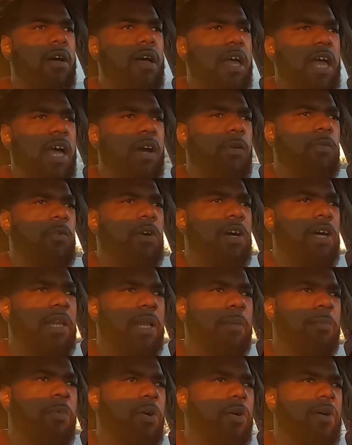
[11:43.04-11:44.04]
and what
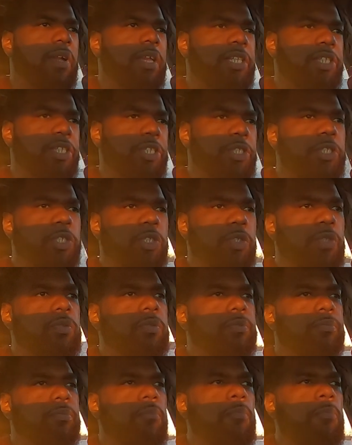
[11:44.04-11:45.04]
I'm going to shoot.
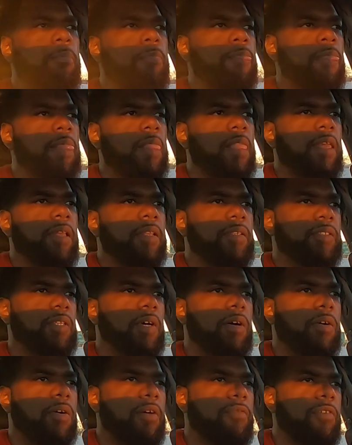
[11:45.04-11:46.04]

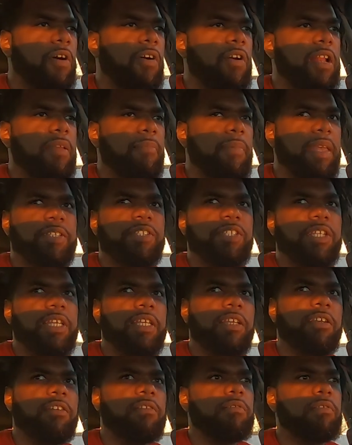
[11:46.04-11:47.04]
So I've already
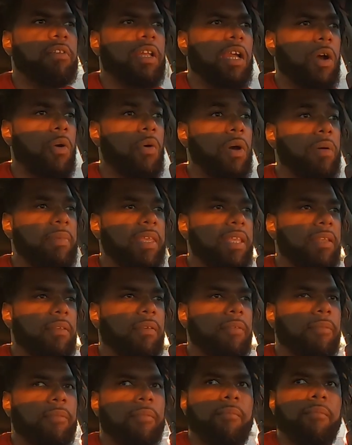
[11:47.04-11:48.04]
mentioned equipment,
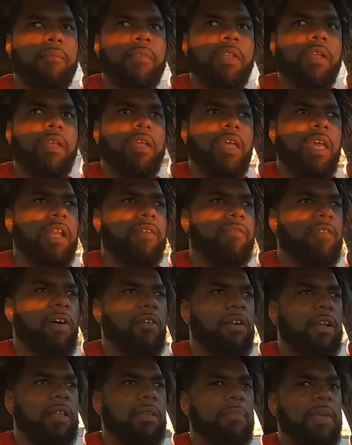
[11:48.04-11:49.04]
and I've
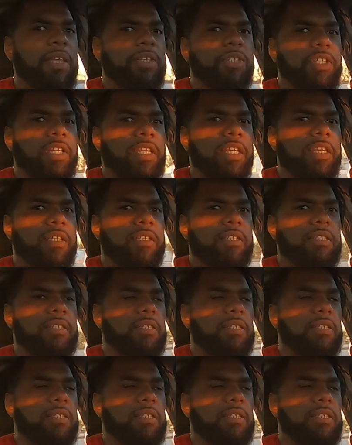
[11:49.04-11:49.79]
already mentioned